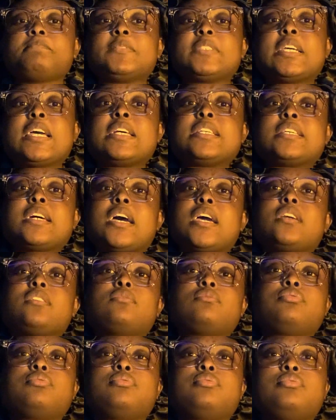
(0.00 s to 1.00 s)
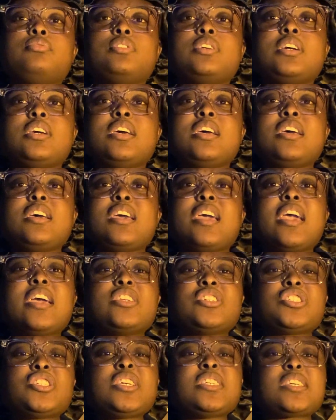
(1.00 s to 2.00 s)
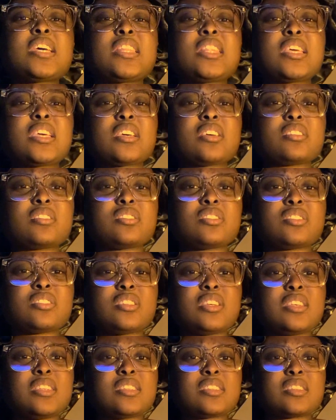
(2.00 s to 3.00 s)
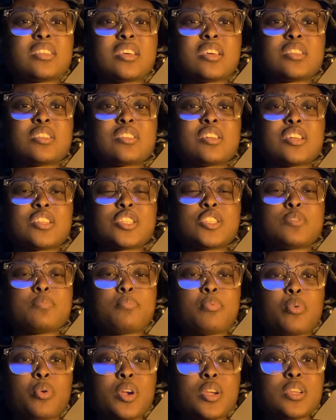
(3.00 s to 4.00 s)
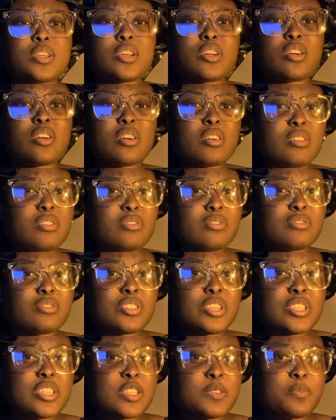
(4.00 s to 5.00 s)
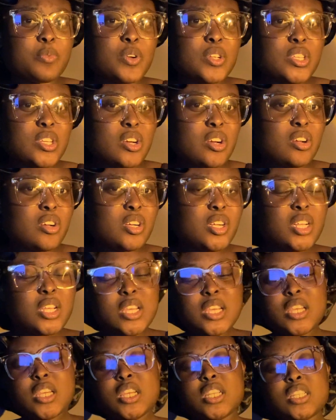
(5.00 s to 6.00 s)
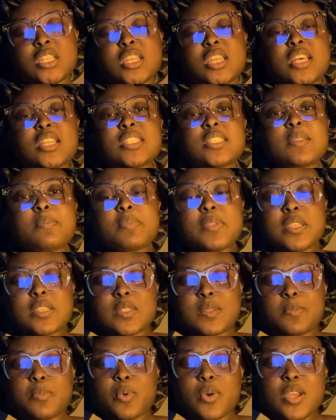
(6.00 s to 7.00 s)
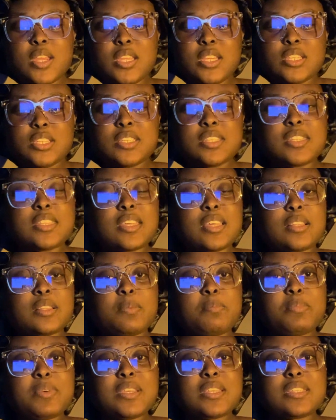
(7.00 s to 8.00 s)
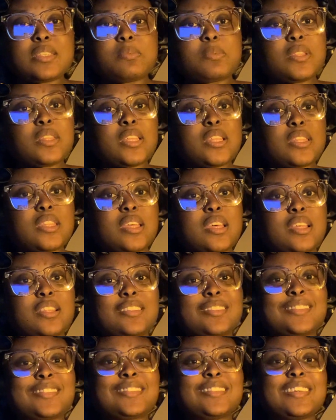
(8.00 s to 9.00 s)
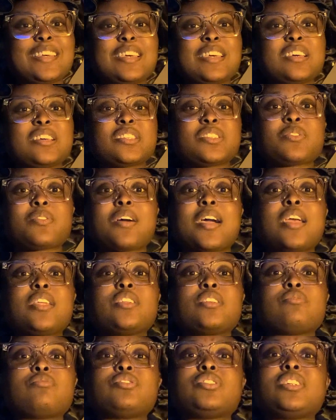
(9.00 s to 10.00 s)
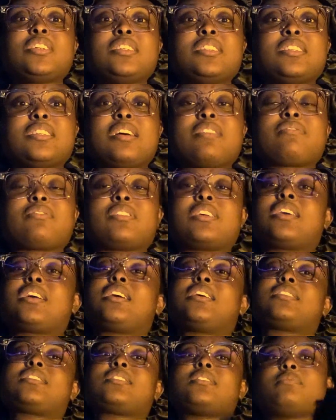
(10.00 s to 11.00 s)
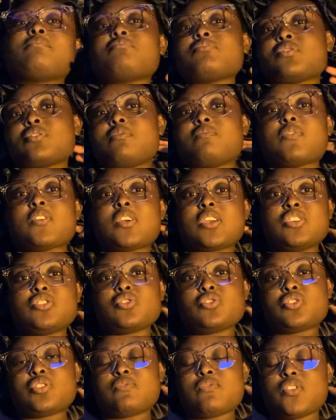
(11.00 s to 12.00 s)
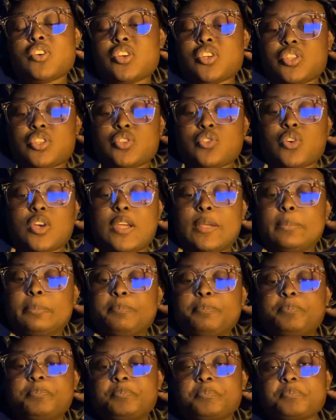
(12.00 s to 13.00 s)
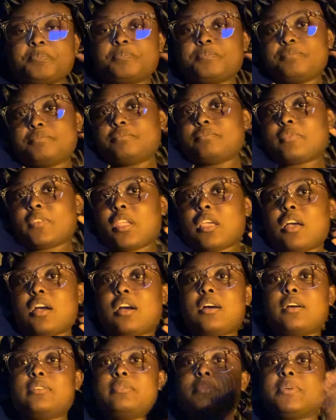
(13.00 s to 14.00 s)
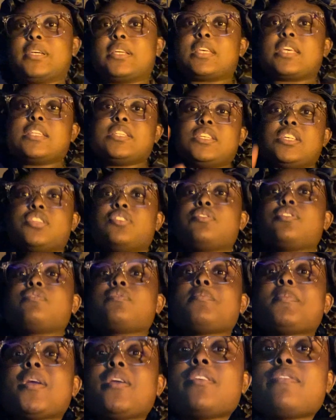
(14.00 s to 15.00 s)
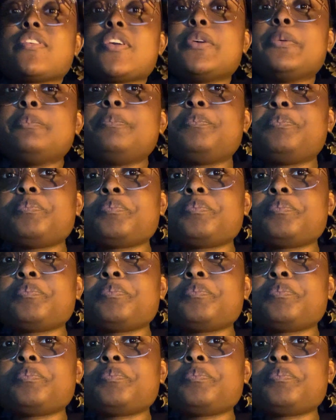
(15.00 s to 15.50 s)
Because I think she is a sport girl. She's a sports girl. She does something sporty. She's in the Olympics, something like that. So I know she's definitely has it. So I'm very interested for her story. But continuing with my review.